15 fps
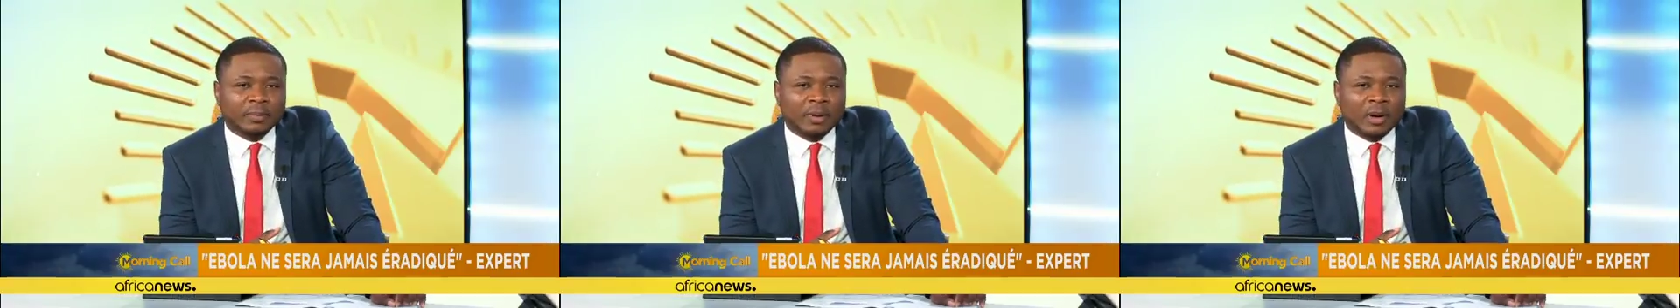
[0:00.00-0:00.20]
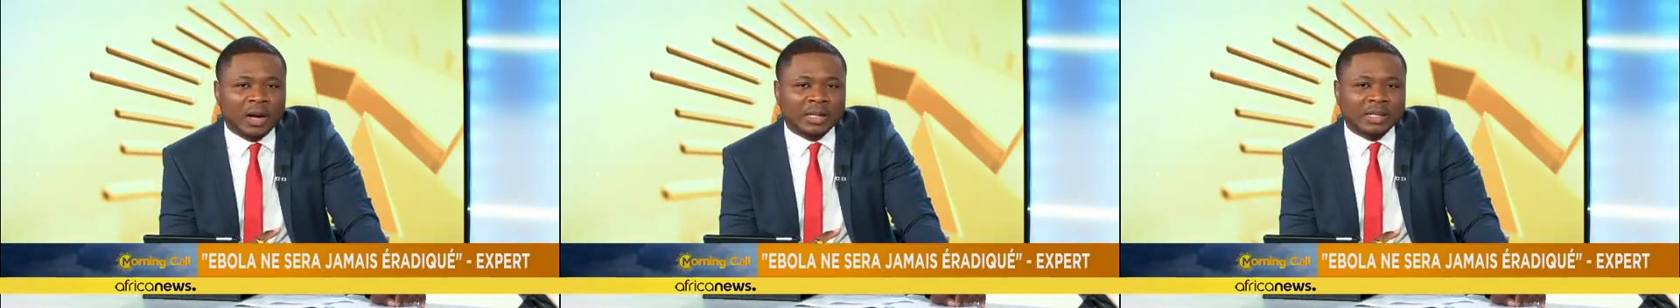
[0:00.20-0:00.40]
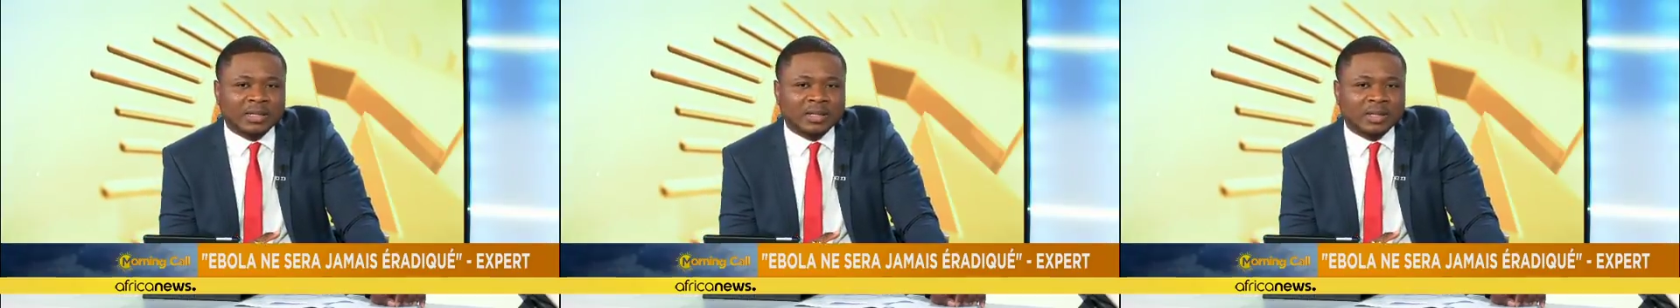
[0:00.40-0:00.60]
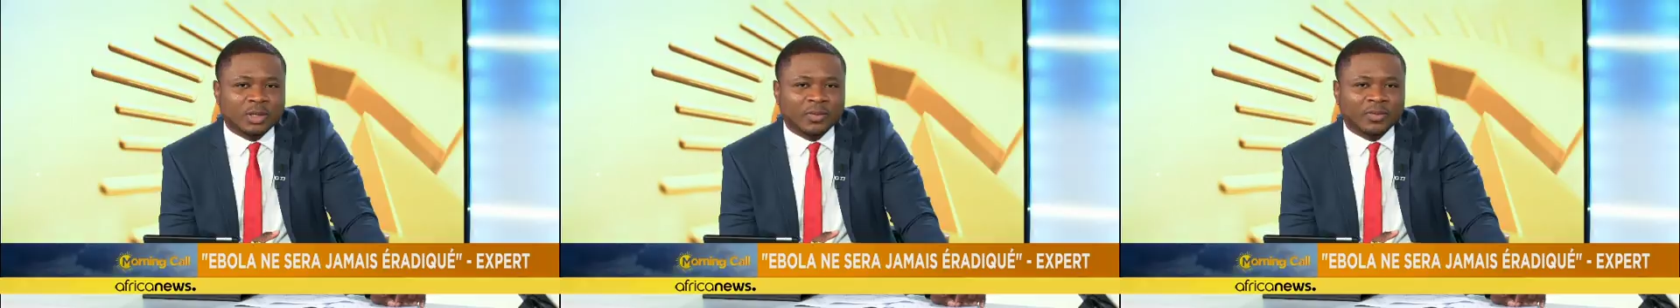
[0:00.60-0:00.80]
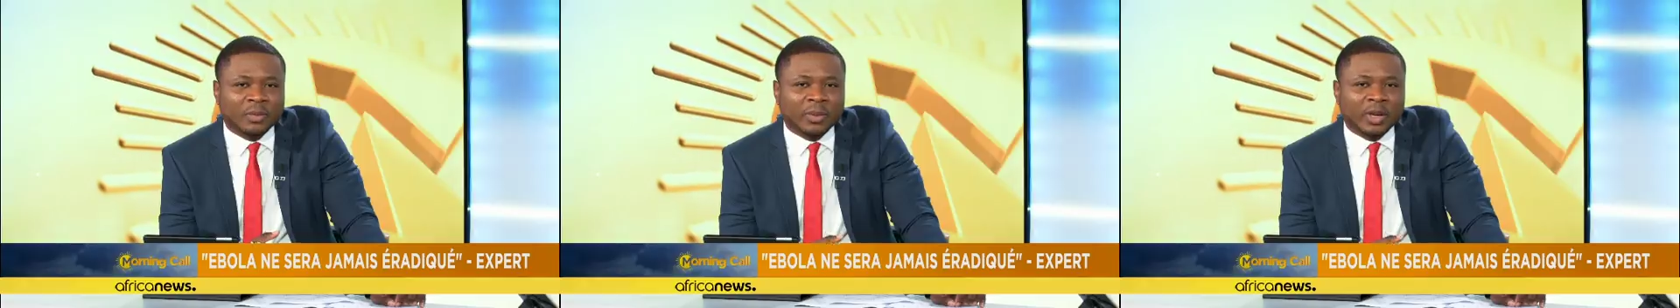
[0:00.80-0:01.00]
in
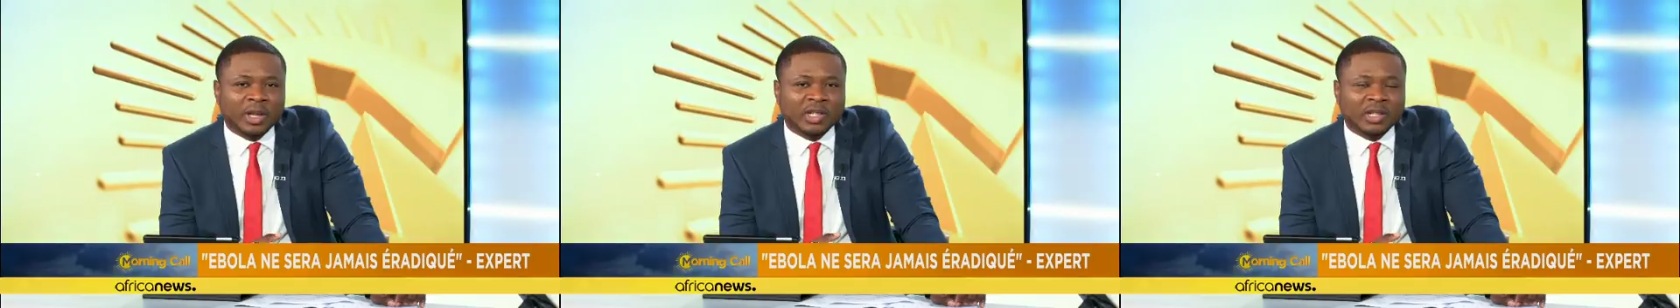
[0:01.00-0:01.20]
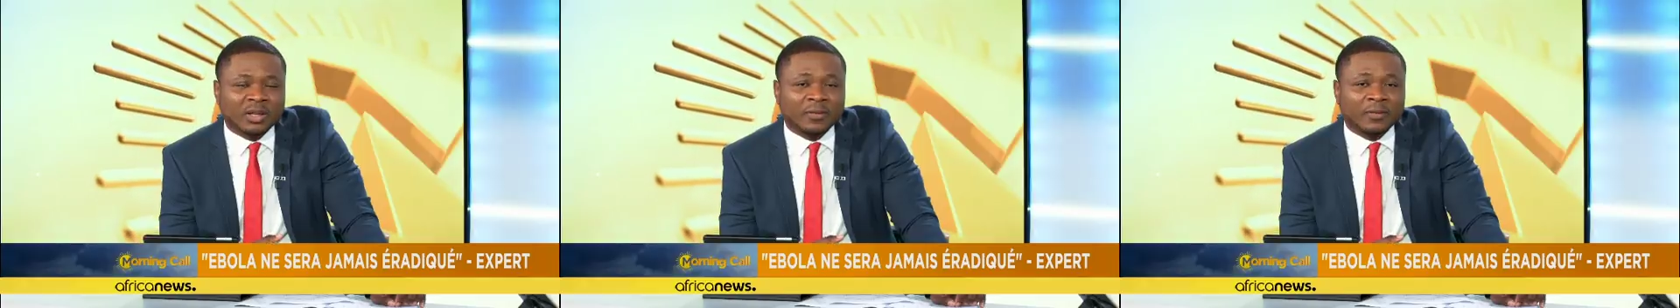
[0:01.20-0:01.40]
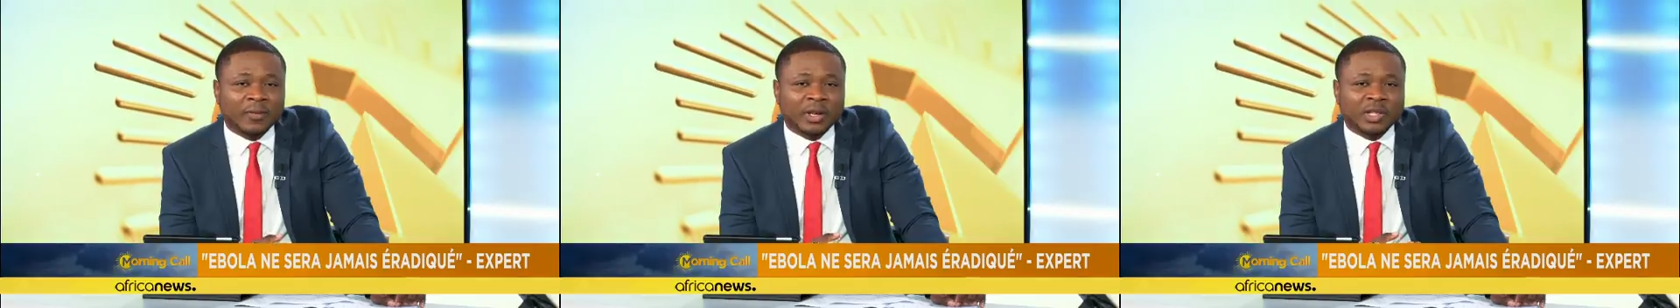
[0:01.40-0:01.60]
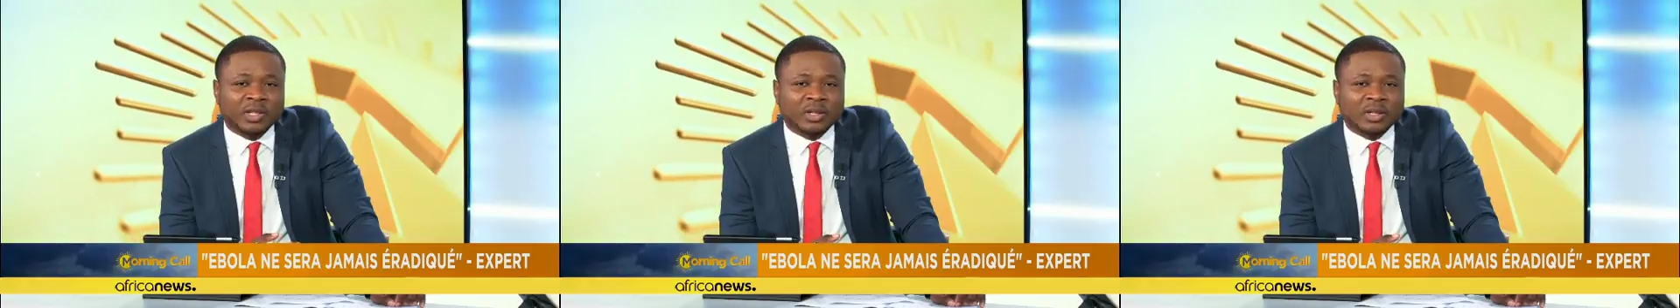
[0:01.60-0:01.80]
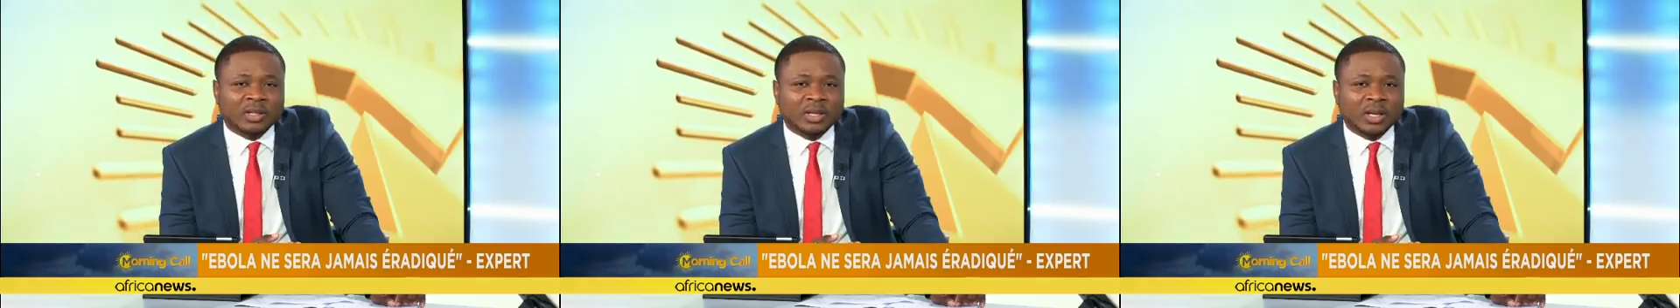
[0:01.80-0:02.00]
patterns of emerging
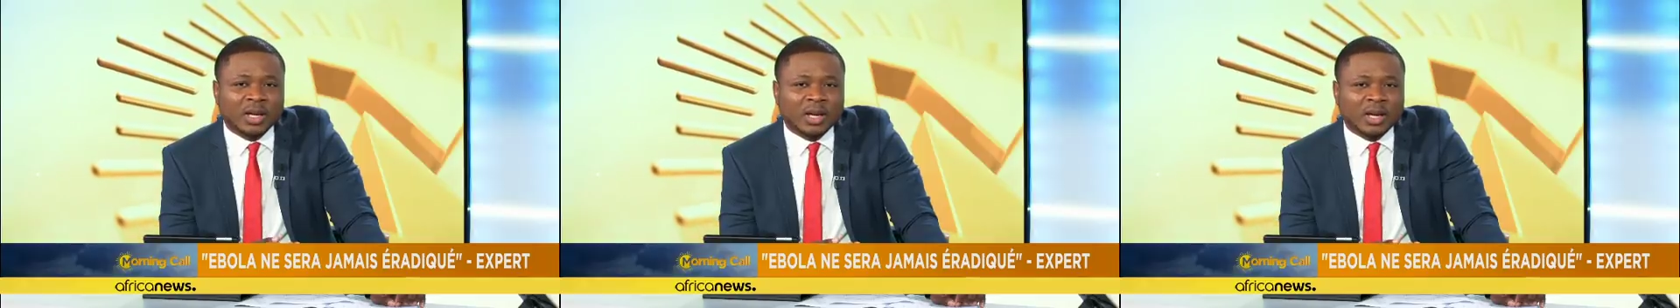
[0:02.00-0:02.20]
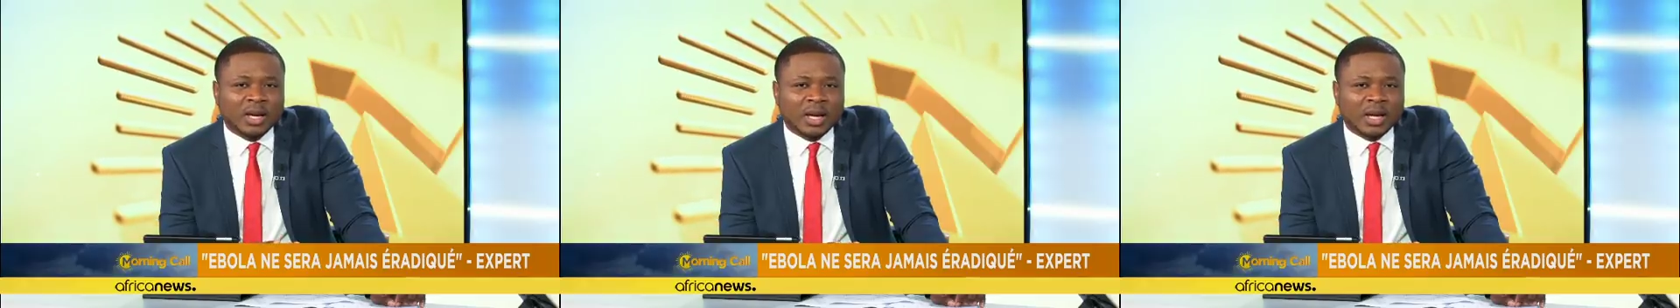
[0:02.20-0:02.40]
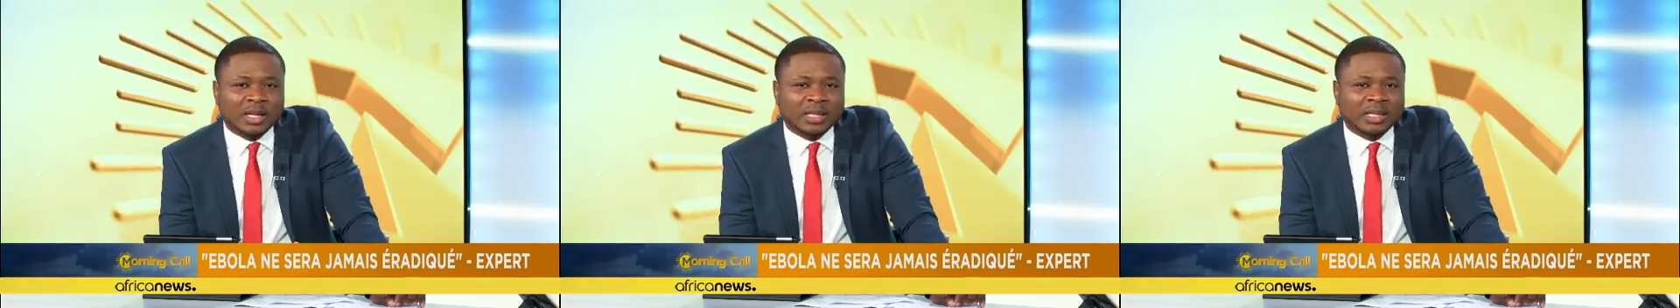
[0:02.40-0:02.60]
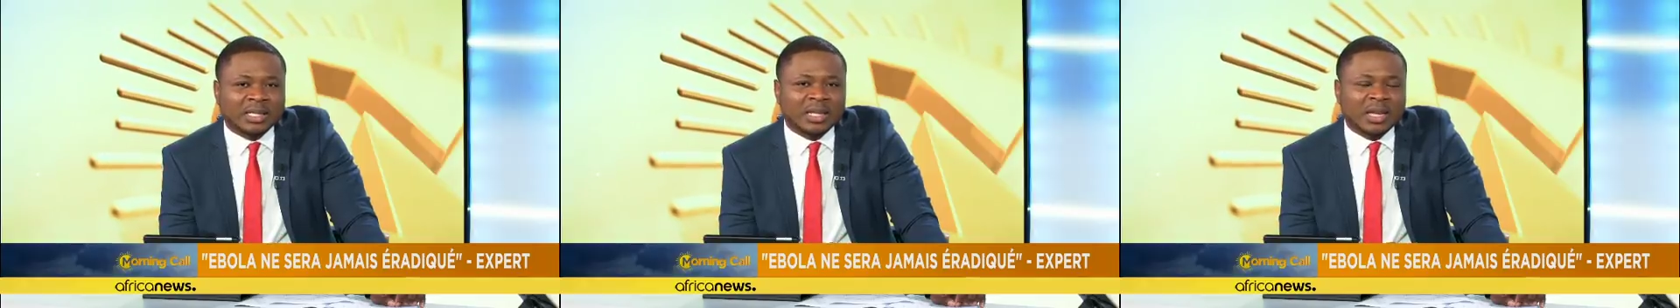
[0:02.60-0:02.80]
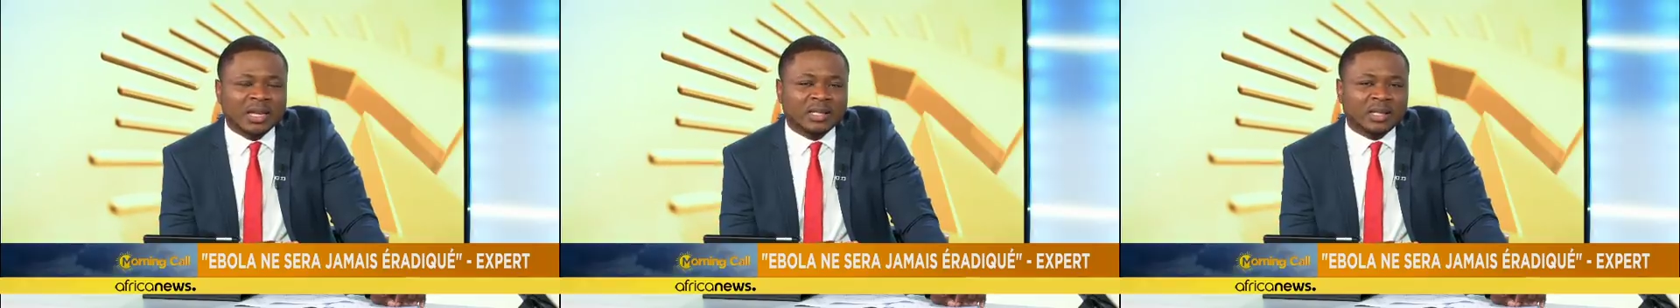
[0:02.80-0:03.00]
infectious
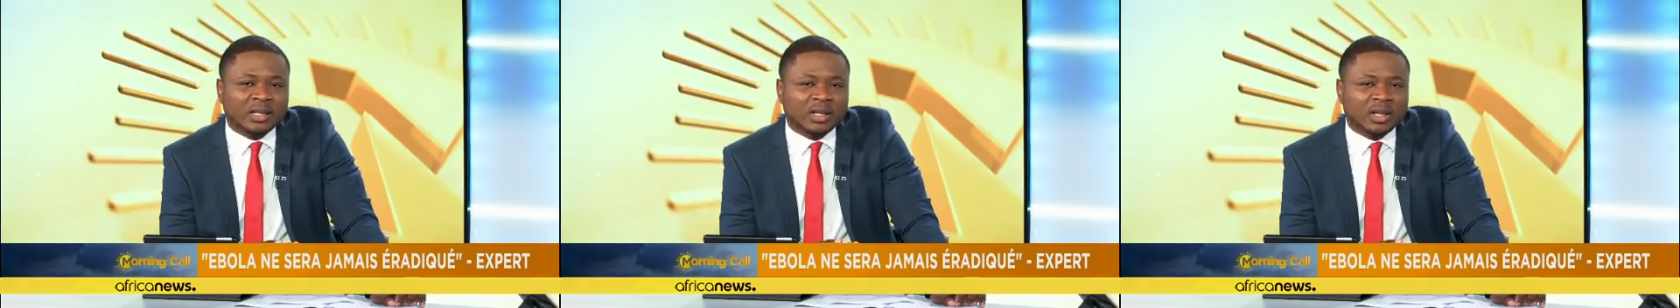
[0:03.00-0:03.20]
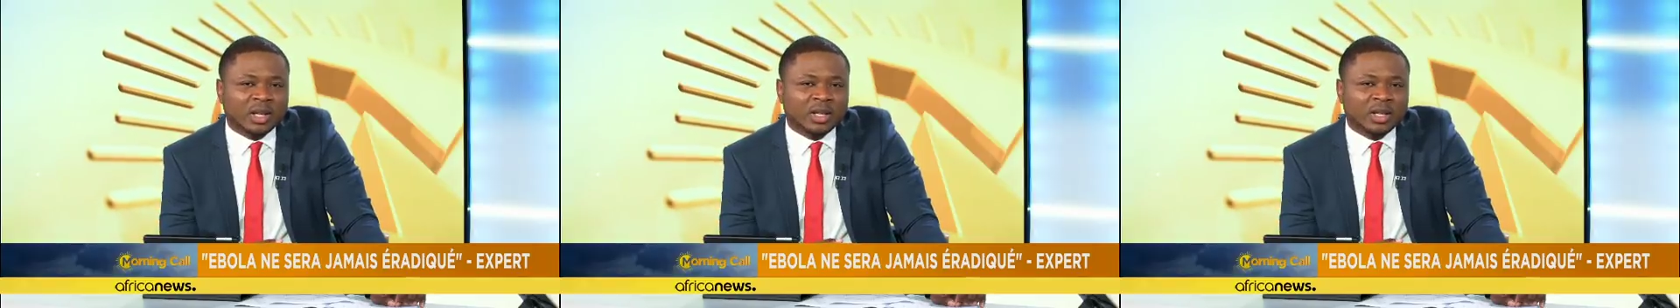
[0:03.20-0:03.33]
diseases,